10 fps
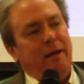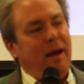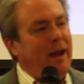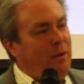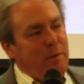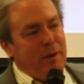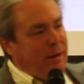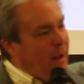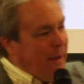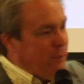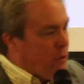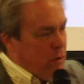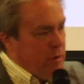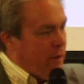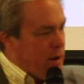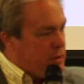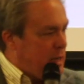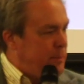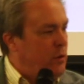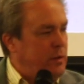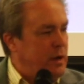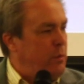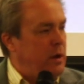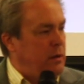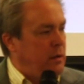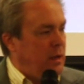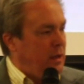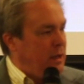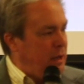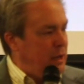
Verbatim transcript: I don't want to die of coronavirus anymore that I want to get